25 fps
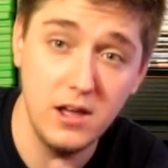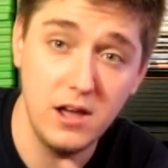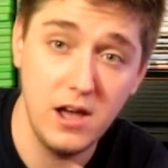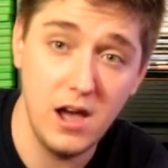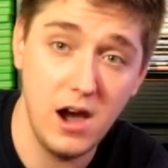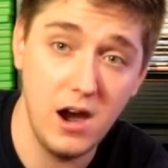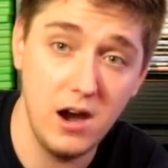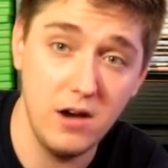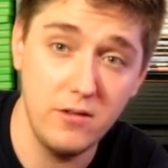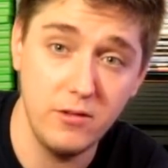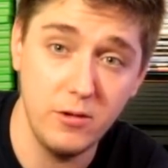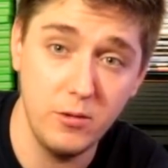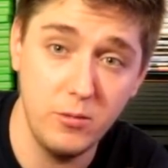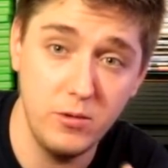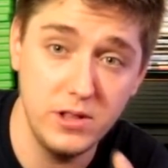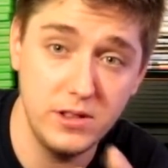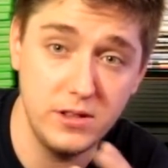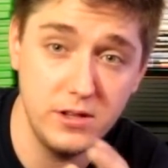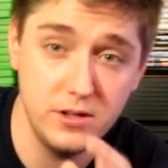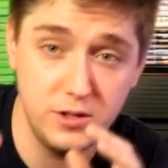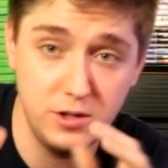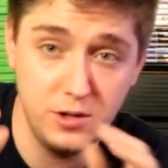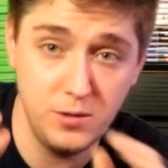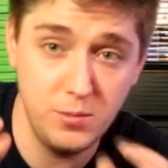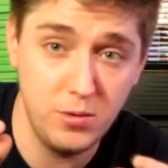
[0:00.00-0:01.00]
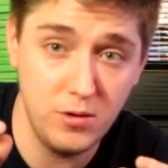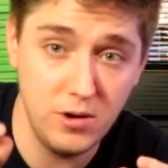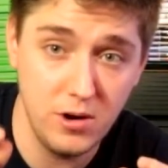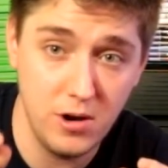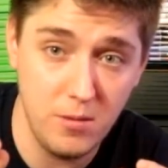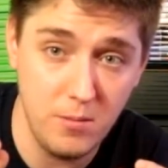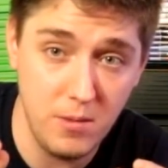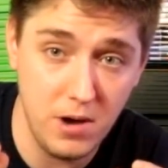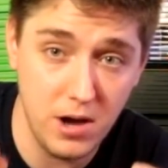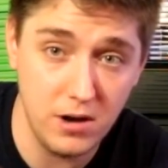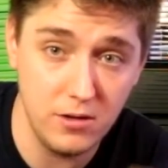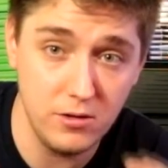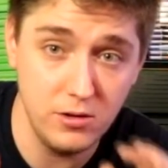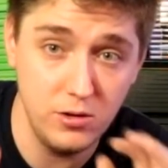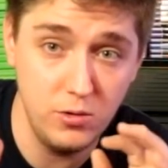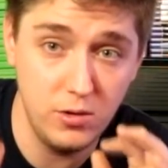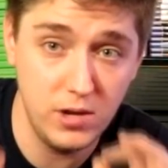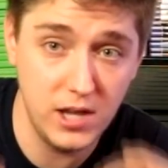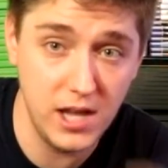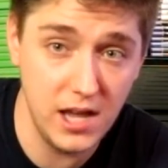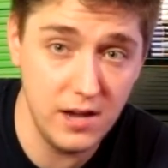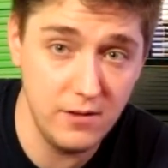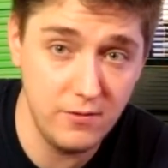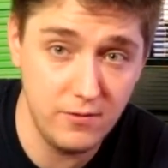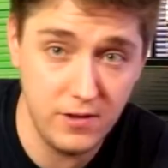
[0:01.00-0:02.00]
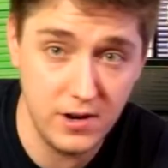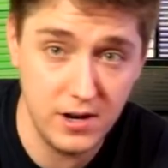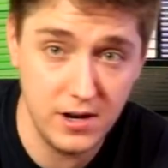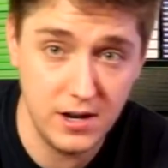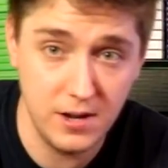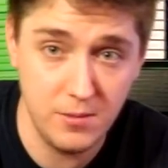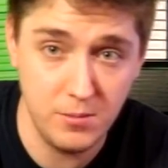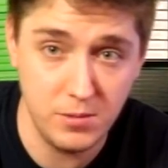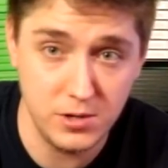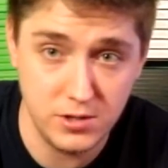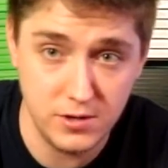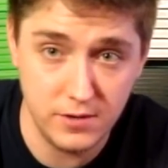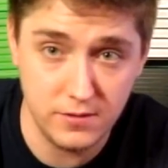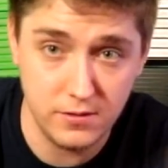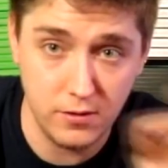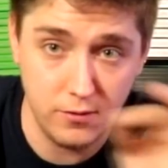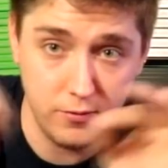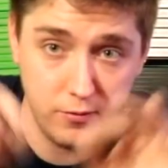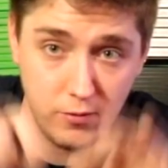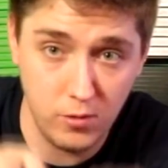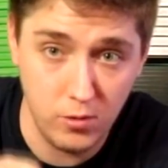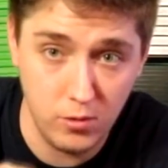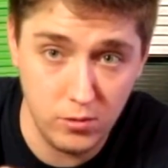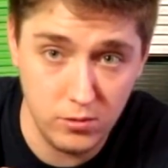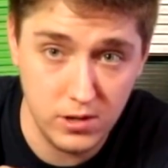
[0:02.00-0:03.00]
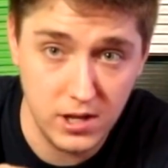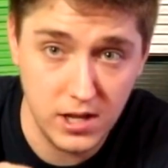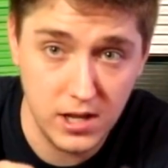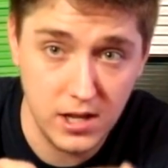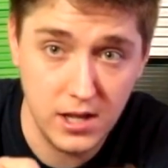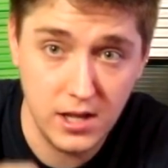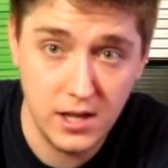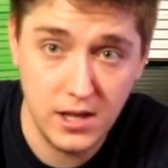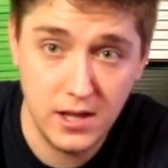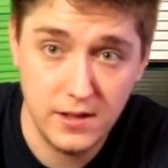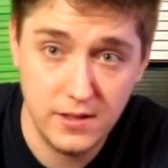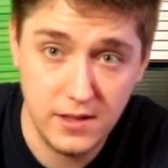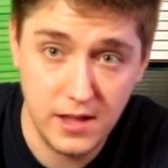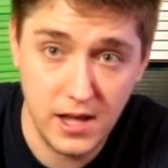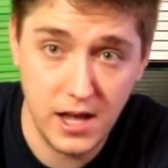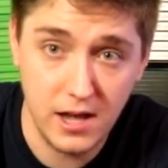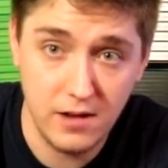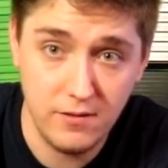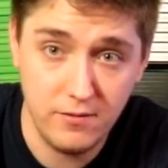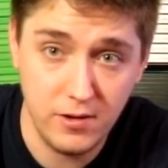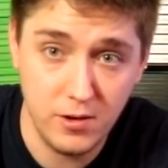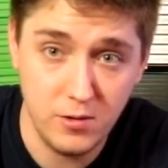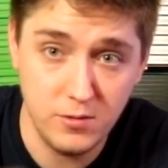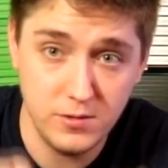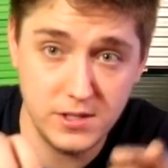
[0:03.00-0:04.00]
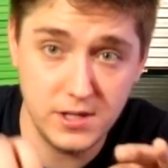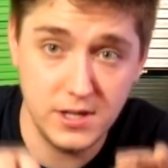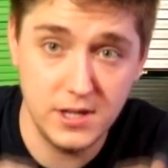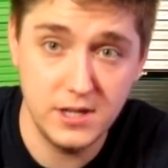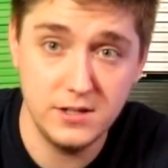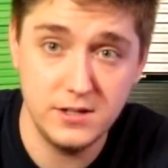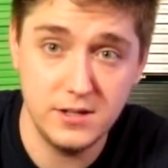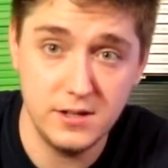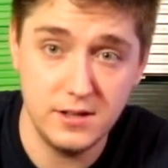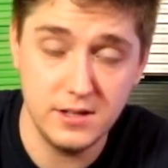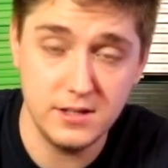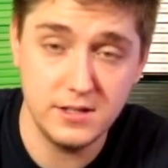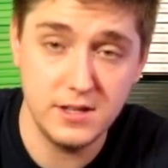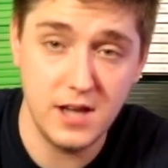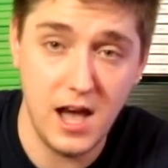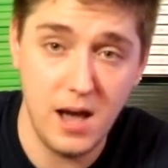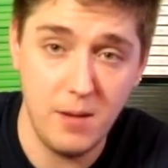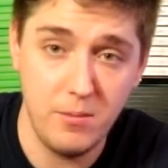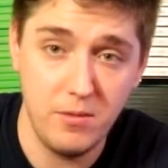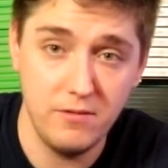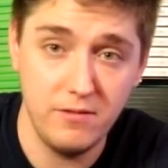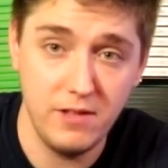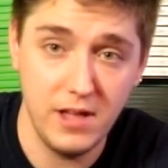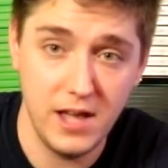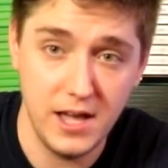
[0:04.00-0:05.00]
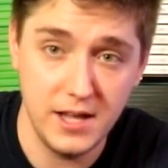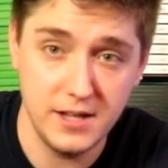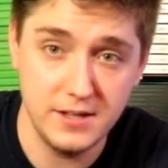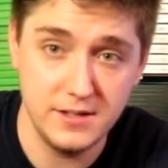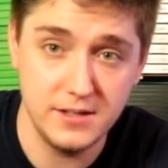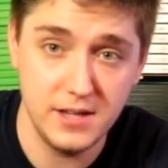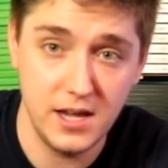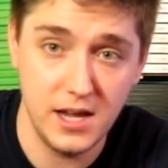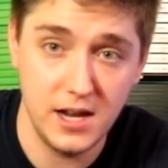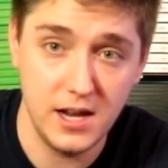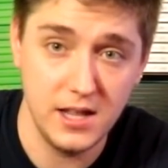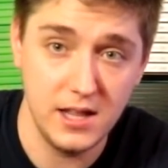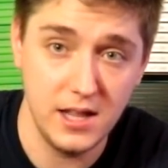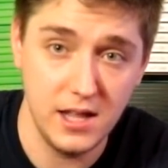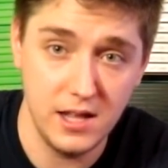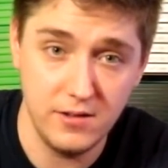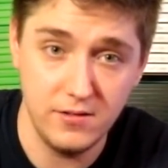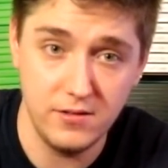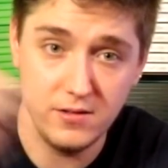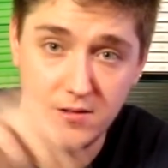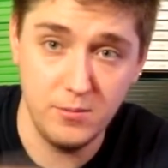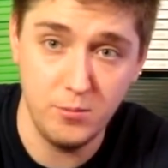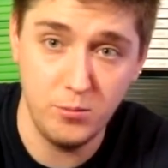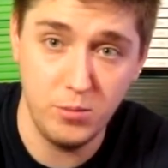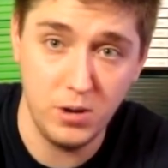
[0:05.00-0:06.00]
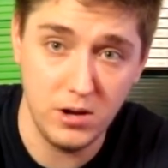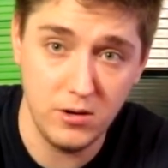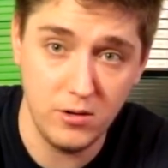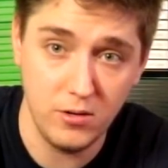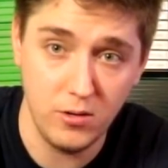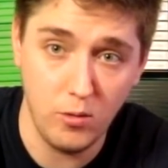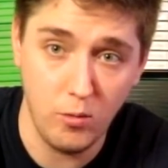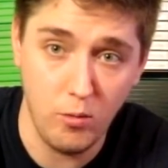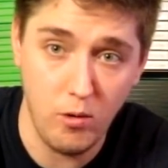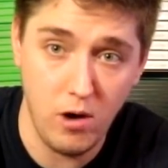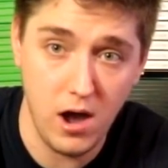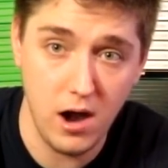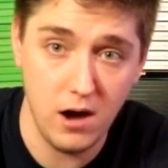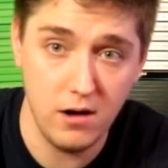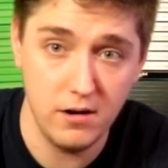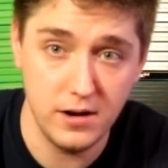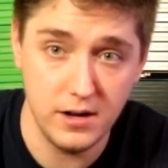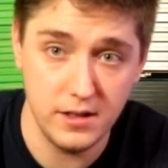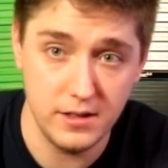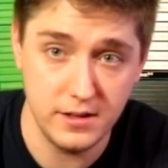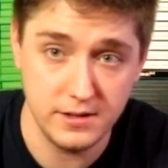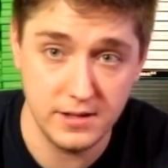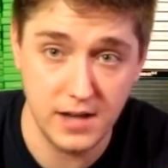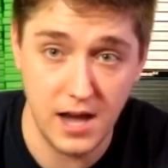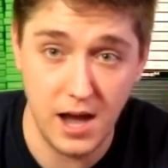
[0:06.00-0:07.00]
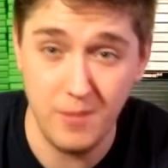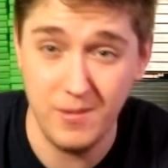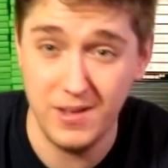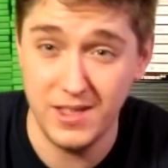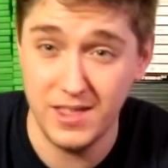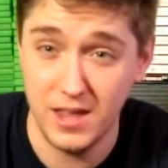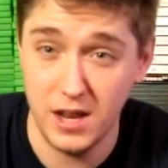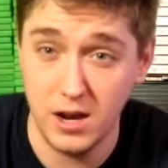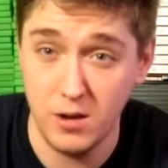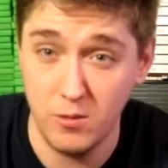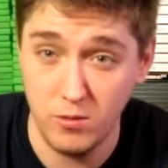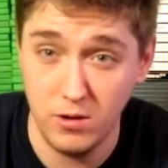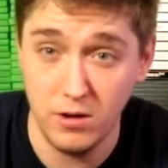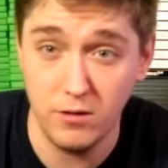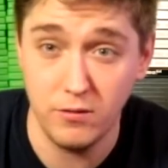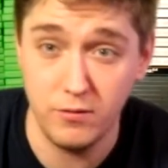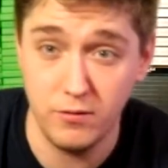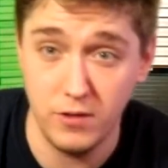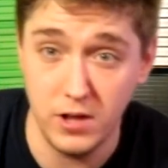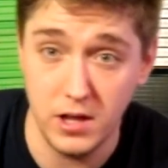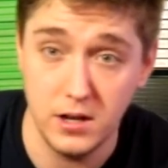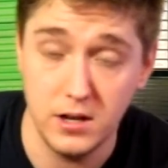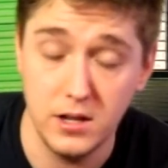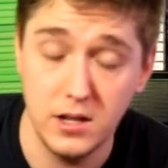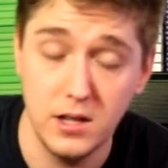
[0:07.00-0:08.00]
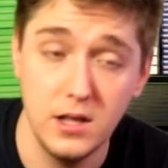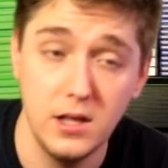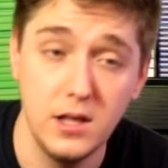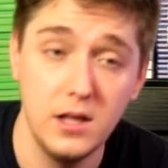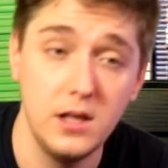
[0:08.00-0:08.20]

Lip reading: However, with the 2.0 model, you can fit it in, but you have to fold the headphones into the top of the headset and then bundle the wire into the top, and then it will fit.